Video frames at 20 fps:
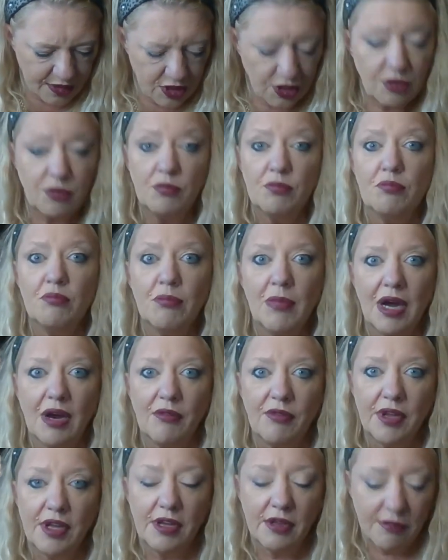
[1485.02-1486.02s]
to
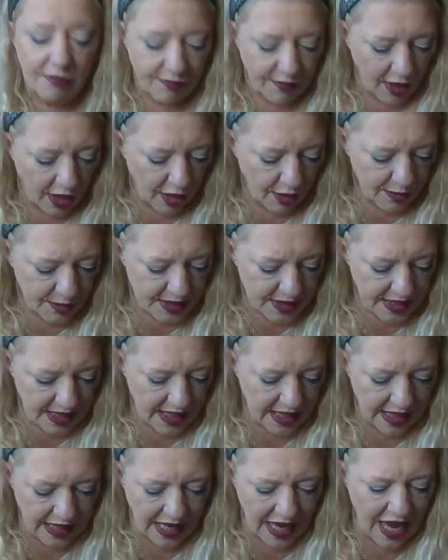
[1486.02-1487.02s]
Marion for hosting
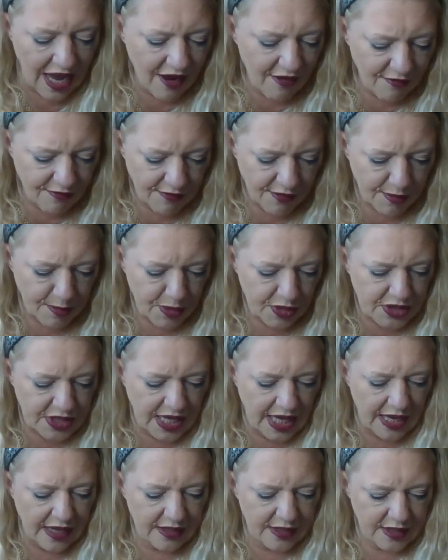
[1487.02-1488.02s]
it, and
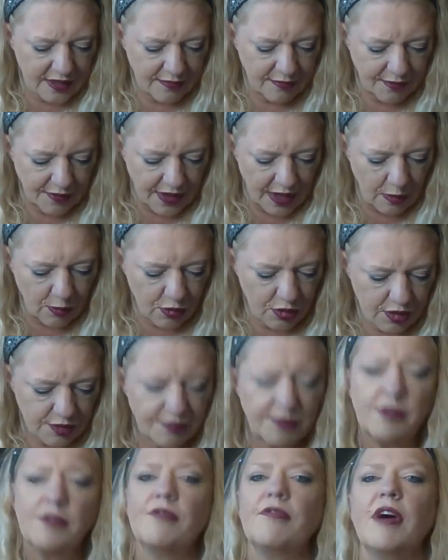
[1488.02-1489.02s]
everybody else, and for that
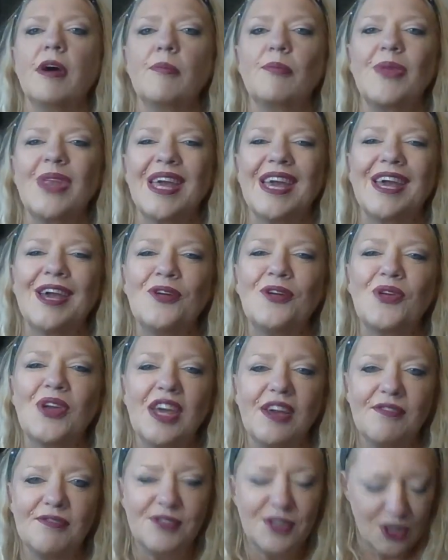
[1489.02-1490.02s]
wonderful family who
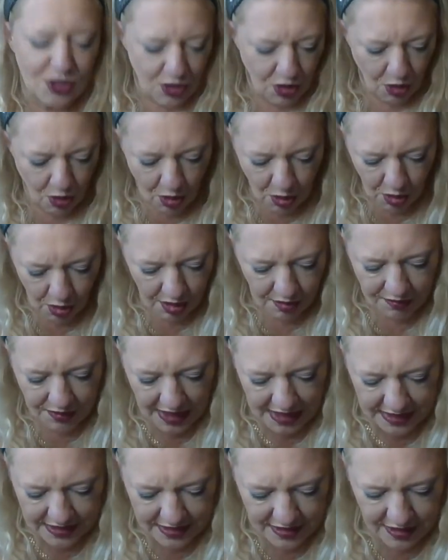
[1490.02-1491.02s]
gifted all of
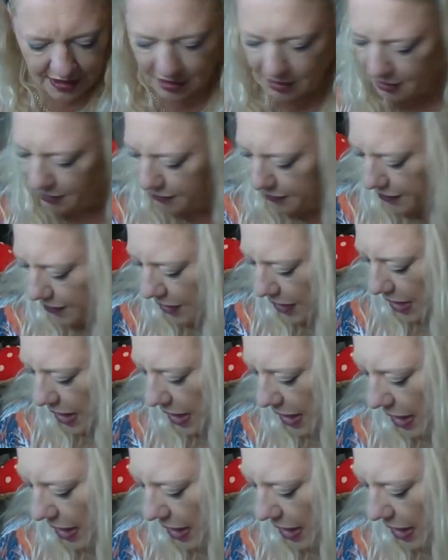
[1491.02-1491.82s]
that stuff.